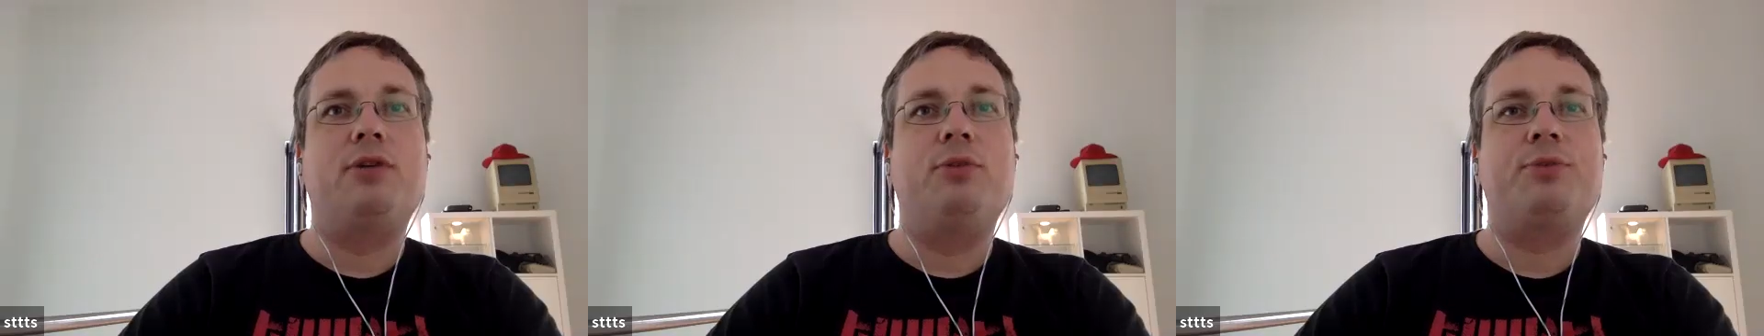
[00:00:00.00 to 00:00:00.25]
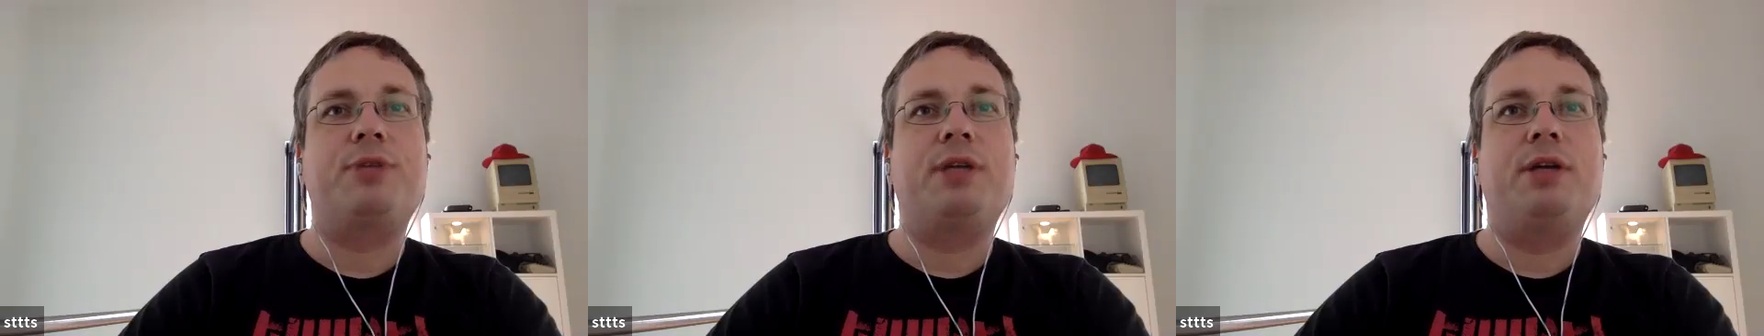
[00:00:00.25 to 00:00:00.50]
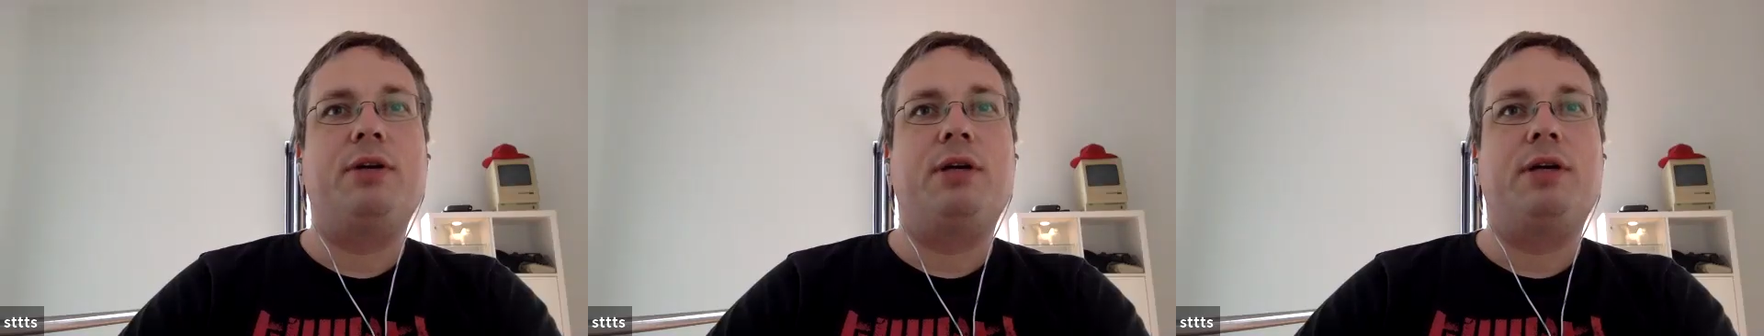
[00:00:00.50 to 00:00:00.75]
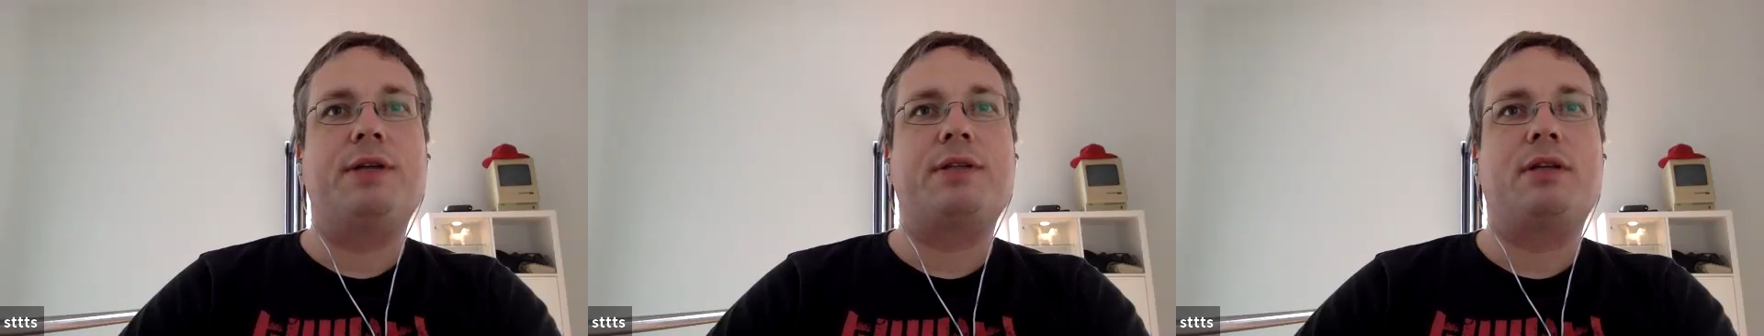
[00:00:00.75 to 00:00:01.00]
kubescheduler
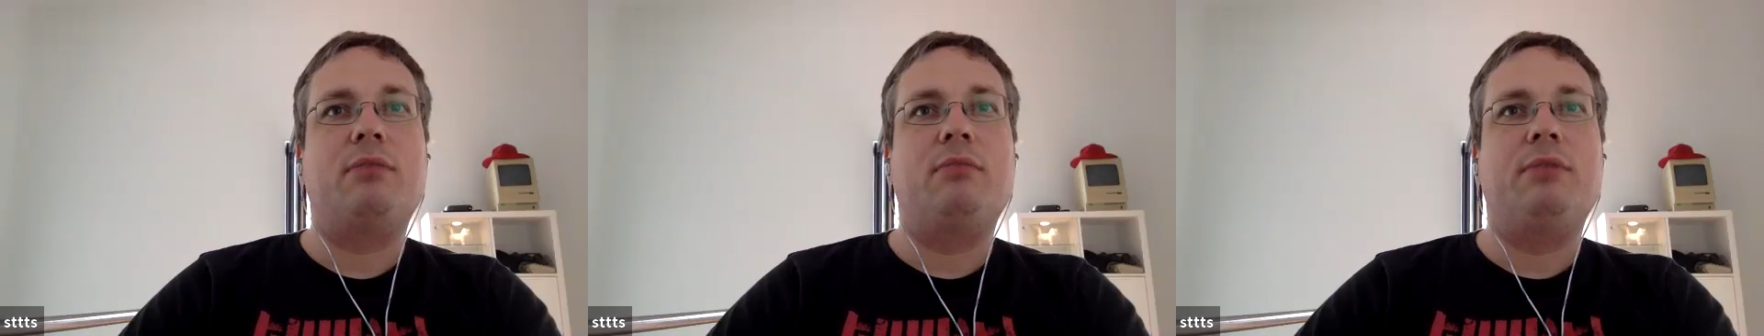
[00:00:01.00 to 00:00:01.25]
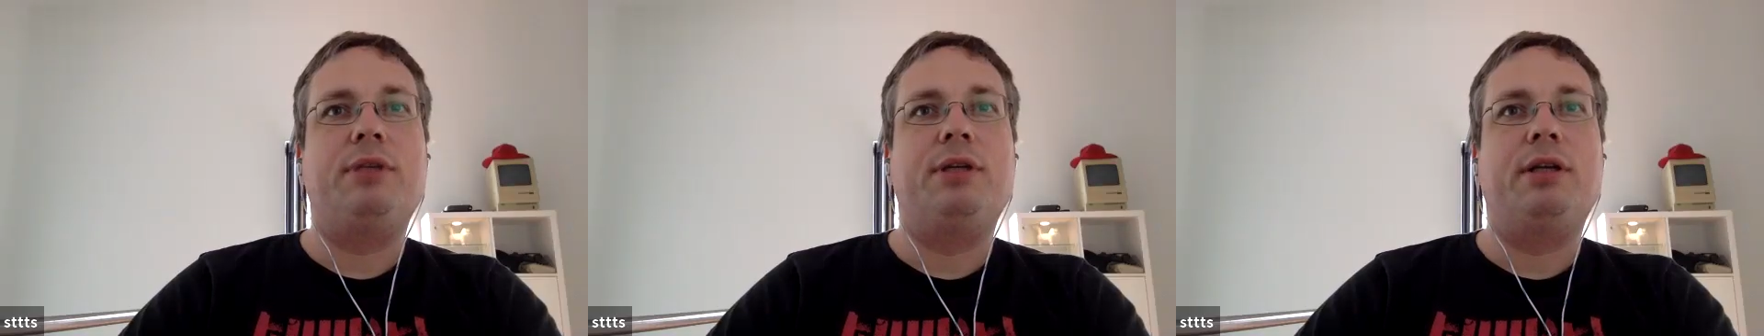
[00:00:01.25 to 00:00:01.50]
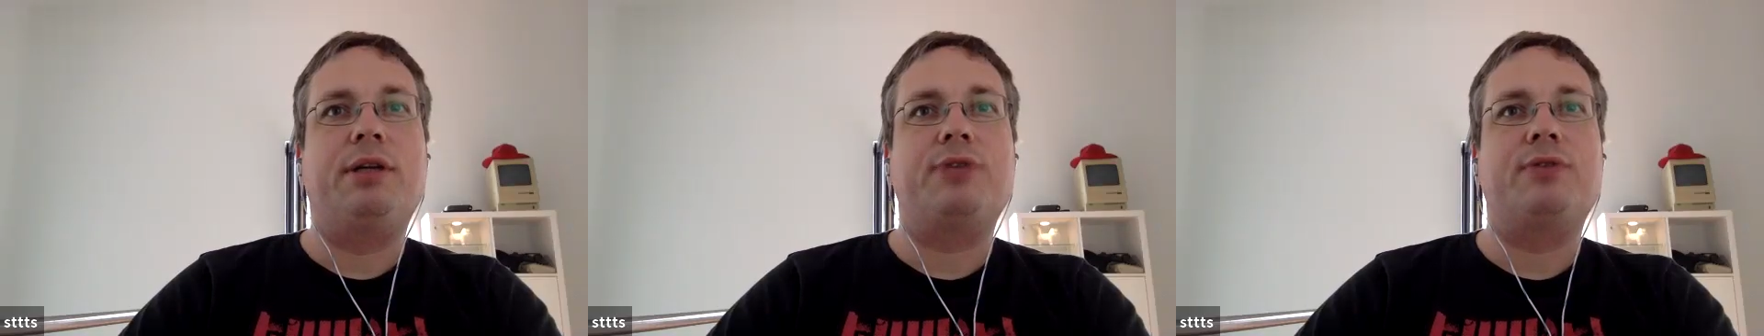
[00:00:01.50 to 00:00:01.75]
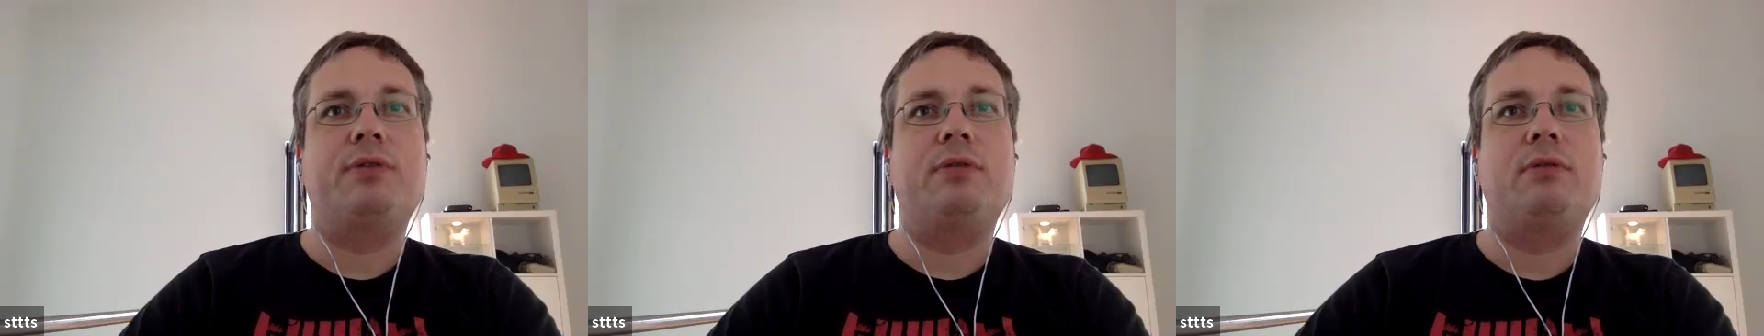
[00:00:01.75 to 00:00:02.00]
has some lead
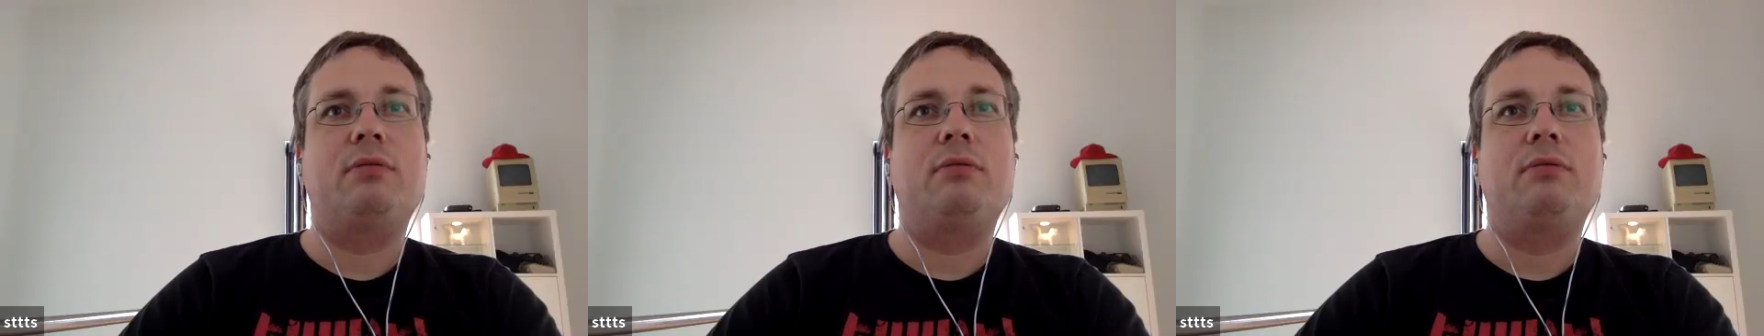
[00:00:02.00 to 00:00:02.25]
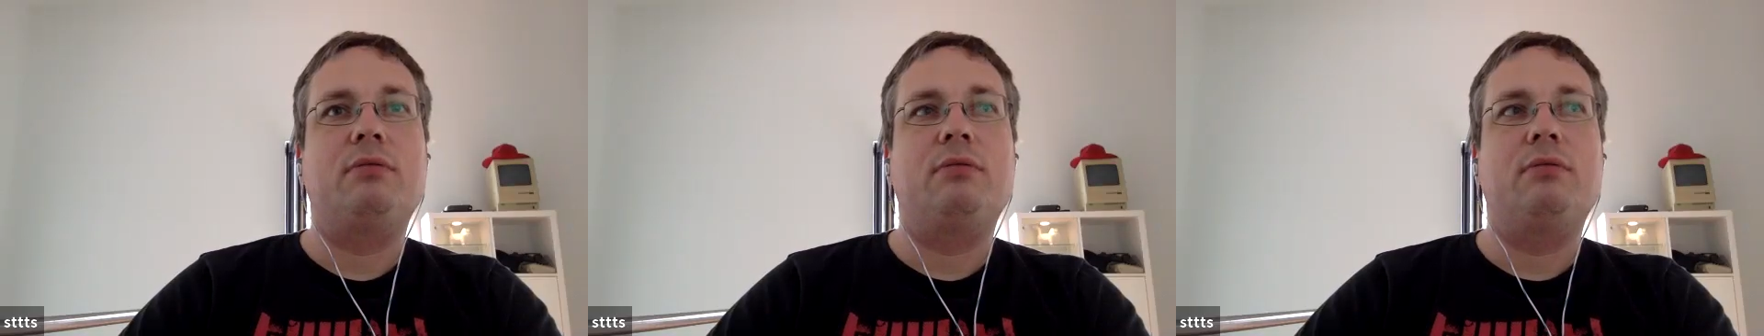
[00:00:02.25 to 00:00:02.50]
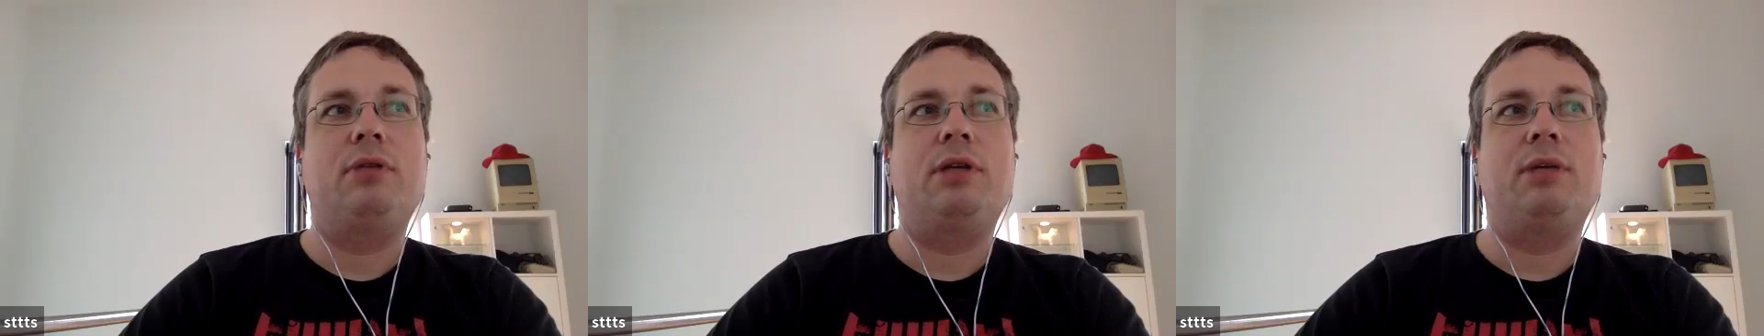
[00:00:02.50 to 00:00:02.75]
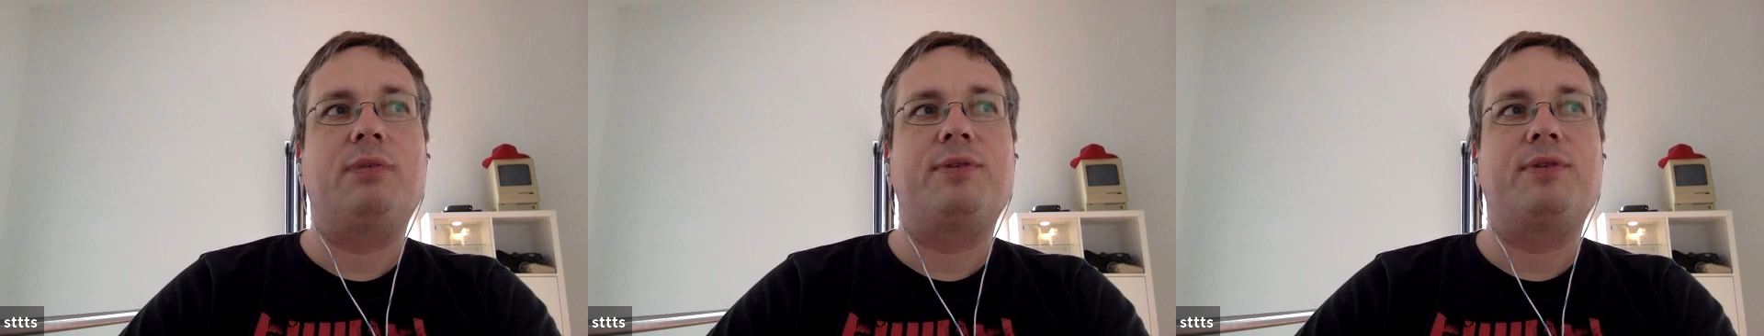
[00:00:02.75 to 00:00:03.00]
election
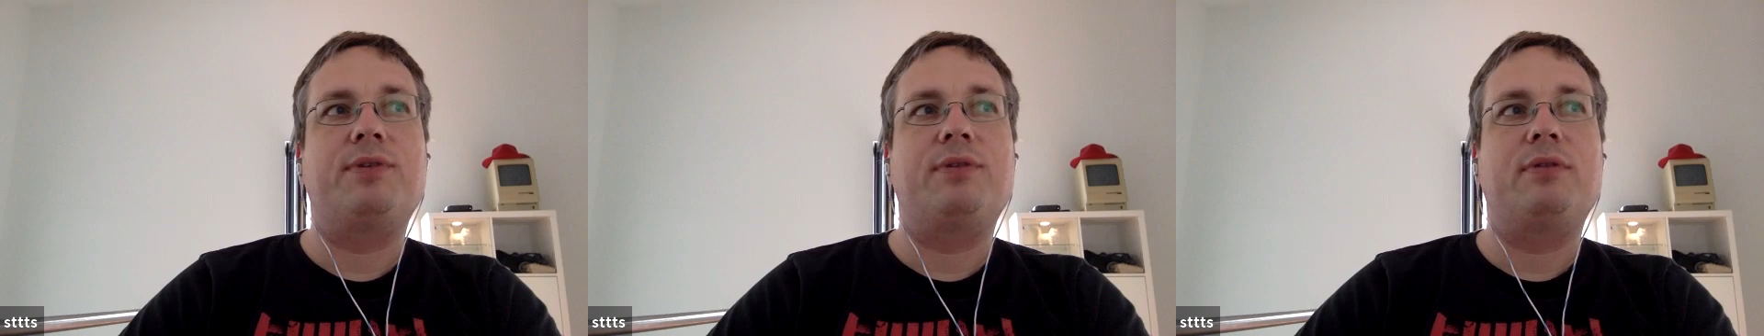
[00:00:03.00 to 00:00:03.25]
types.